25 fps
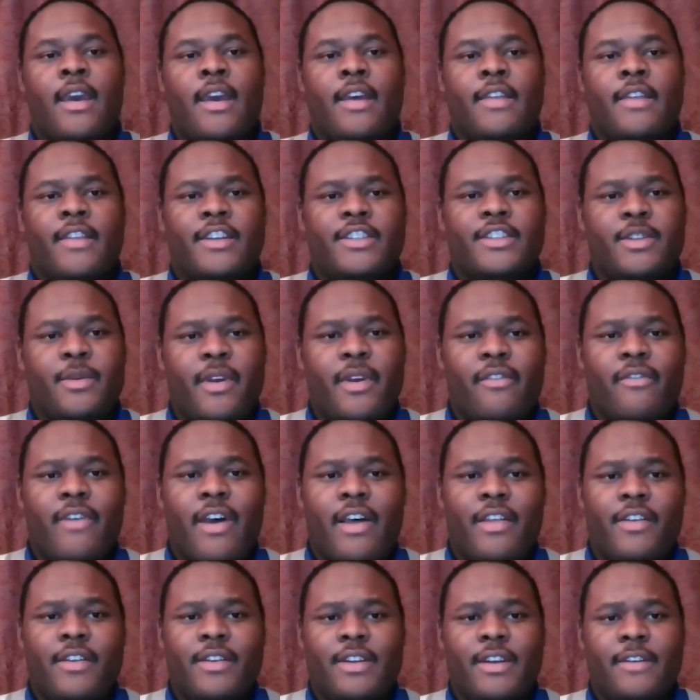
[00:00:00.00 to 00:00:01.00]
This should be a
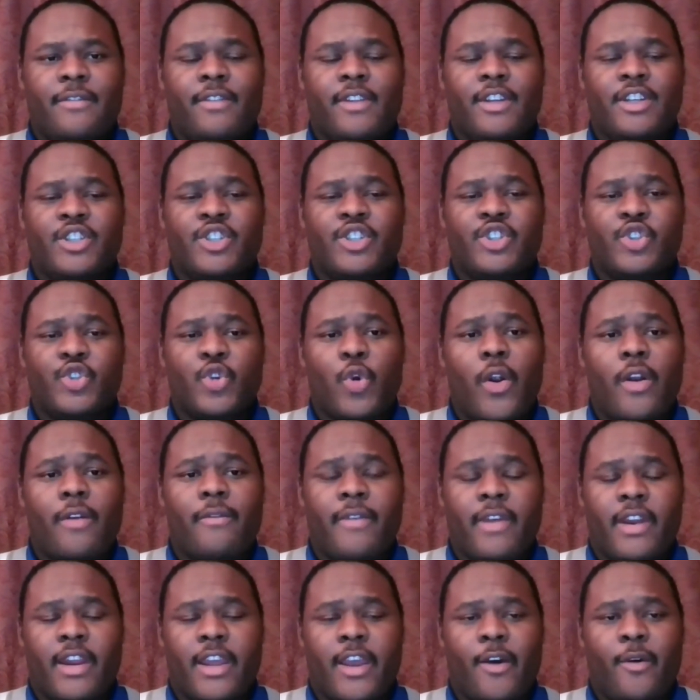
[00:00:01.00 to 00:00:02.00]
relatively short
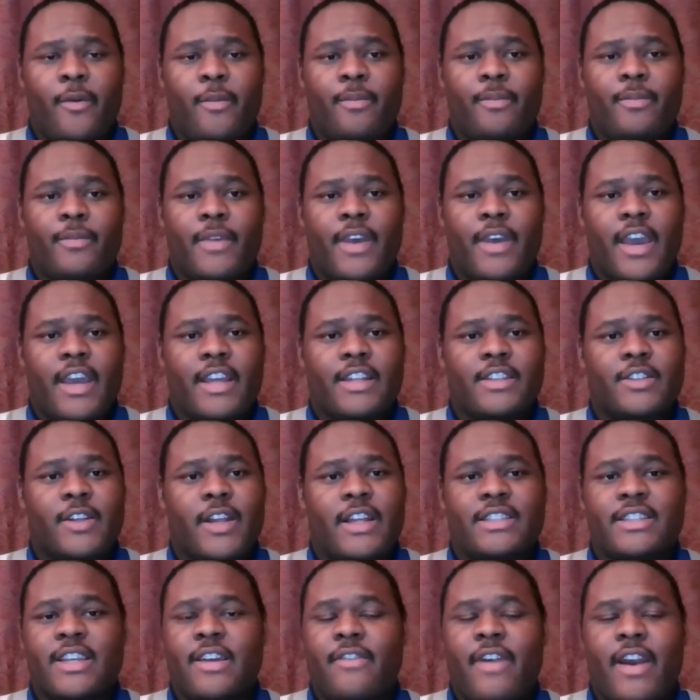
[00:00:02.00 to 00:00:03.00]
video, and so
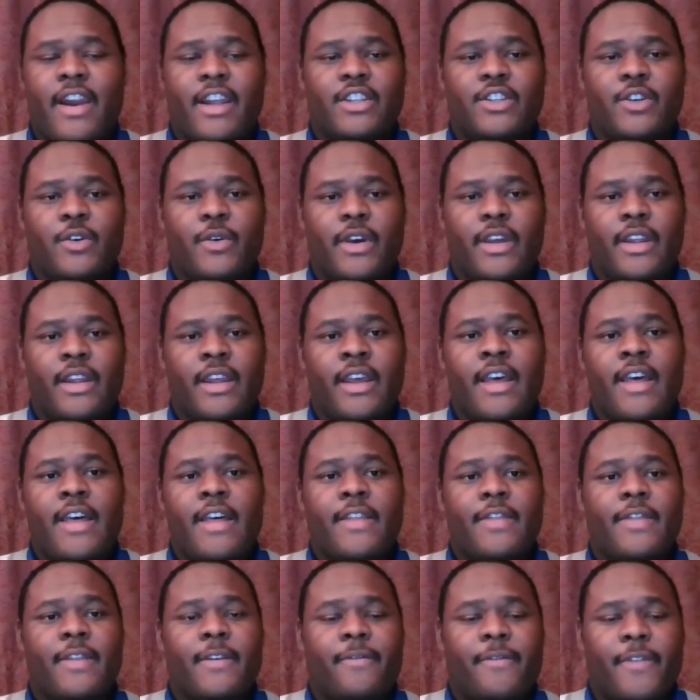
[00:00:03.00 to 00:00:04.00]
let's get right into it.
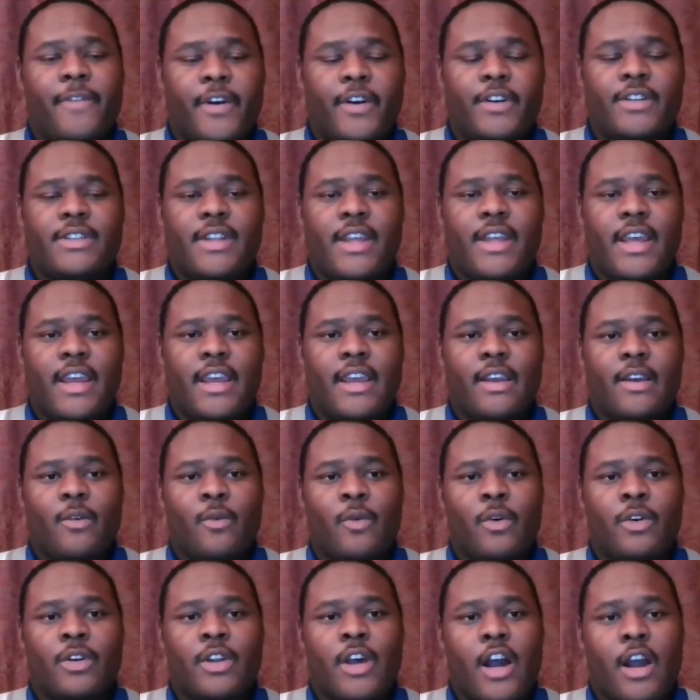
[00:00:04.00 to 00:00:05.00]
The first thing
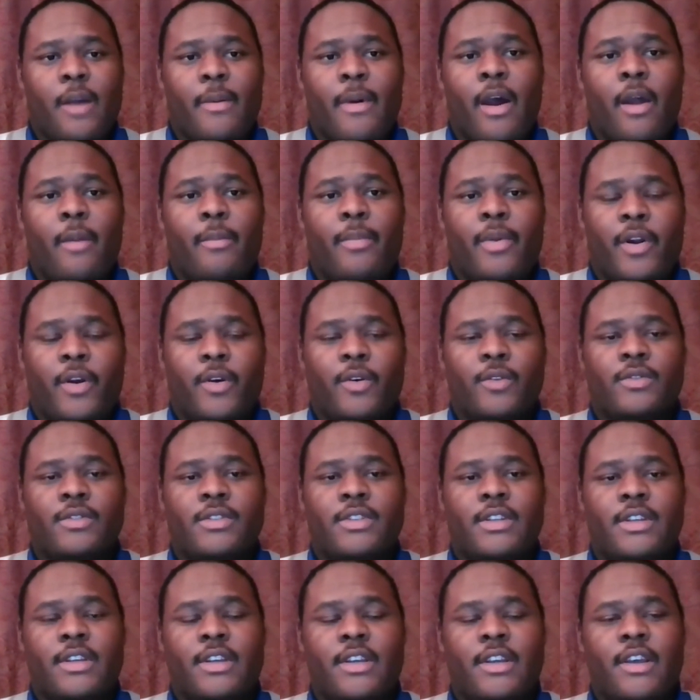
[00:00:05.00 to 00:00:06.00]
we'll talk about are
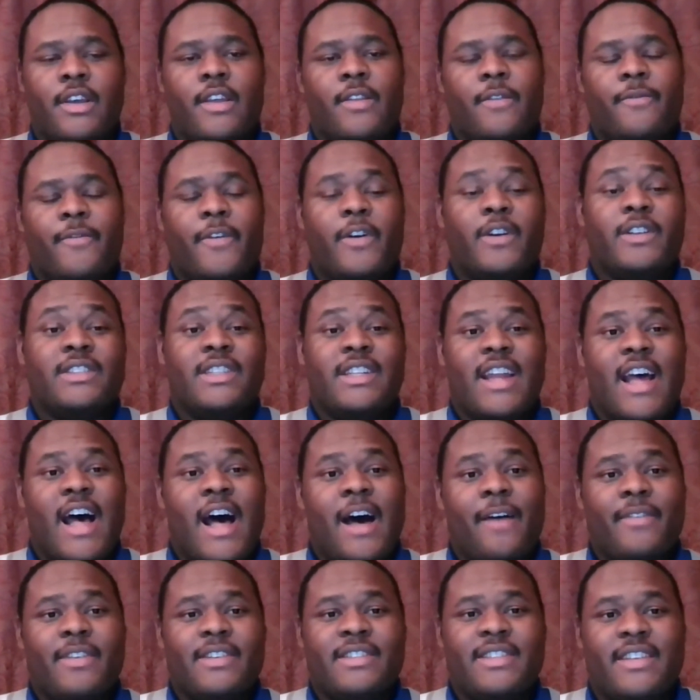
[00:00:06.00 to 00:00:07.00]
pros. First and
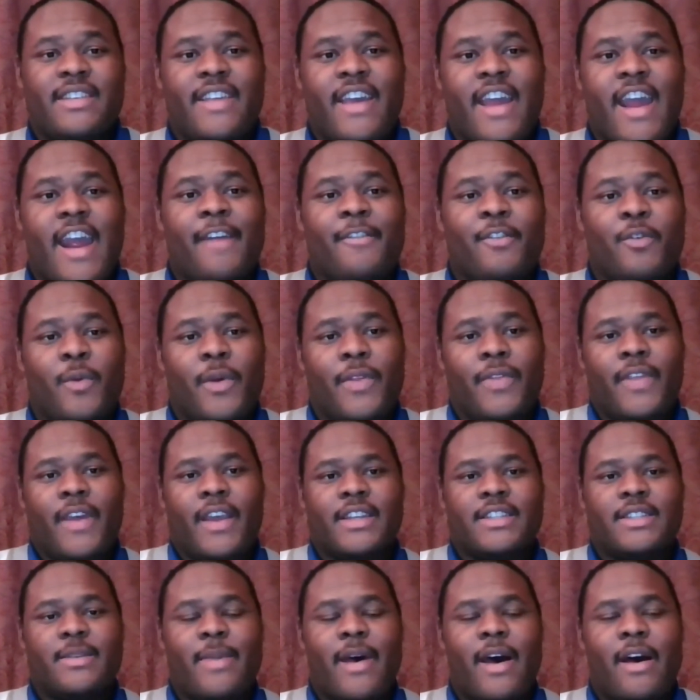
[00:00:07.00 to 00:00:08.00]
obvious thing that everyone
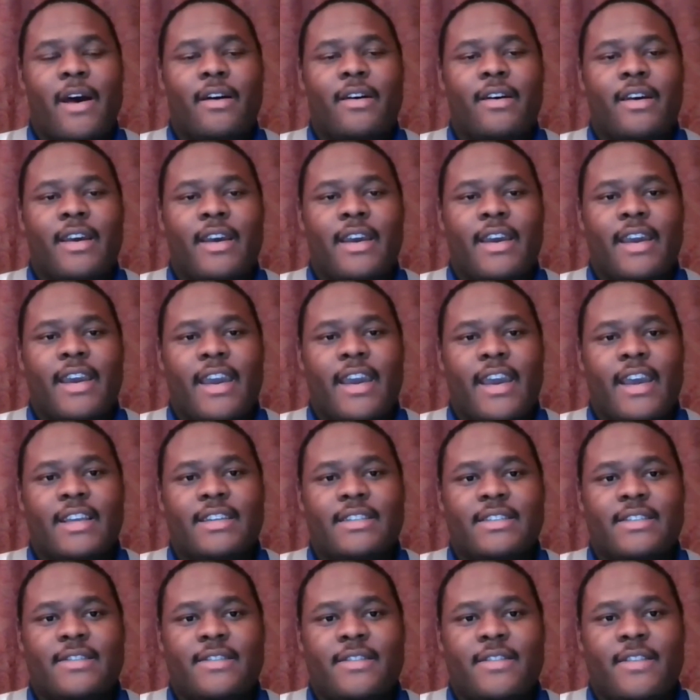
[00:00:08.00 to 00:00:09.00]
thinks about
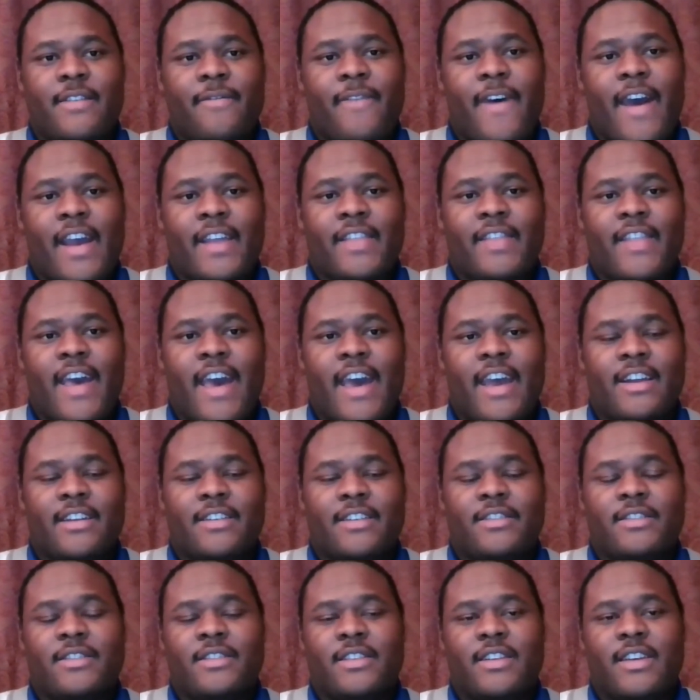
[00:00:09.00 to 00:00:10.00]
is the fact that
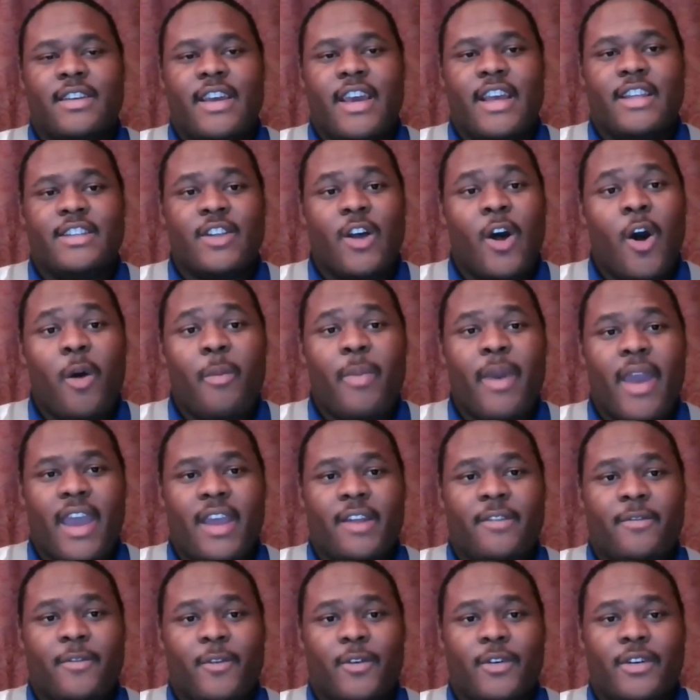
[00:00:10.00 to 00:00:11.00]
it's all
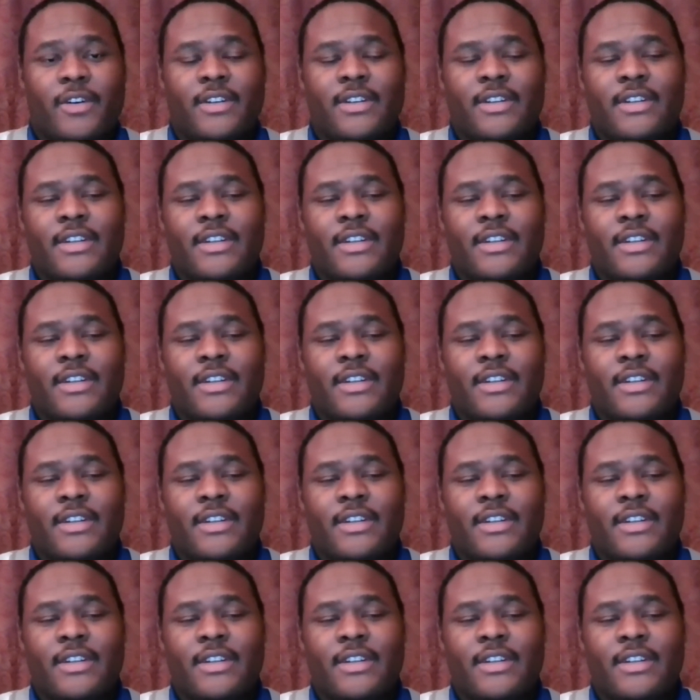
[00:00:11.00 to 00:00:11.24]
paid for.